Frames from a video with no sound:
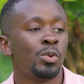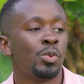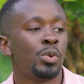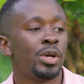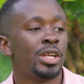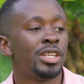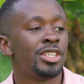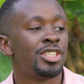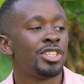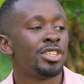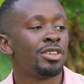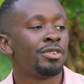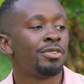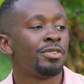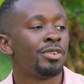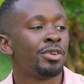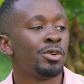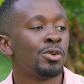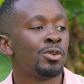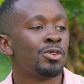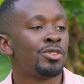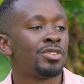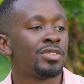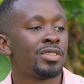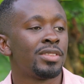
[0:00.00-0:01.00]
when she
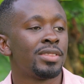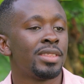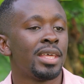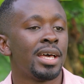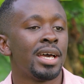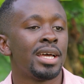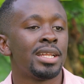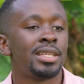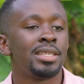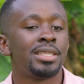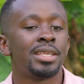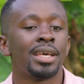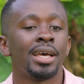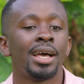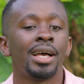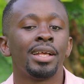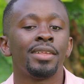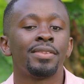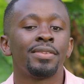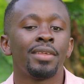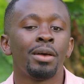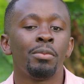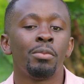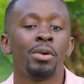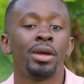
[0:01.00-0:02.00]
feels that
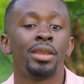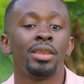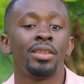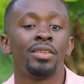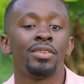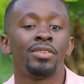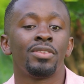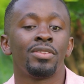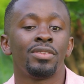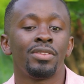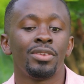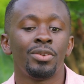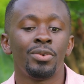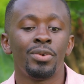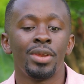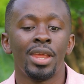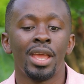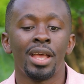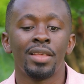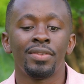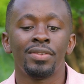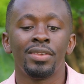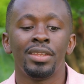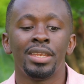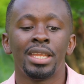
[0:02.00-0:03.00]
someone is
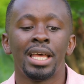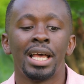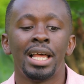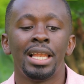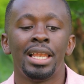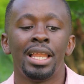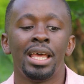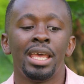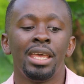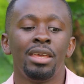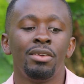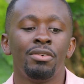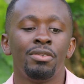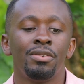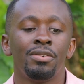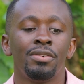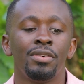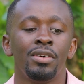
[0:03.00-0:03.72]
serious in her life,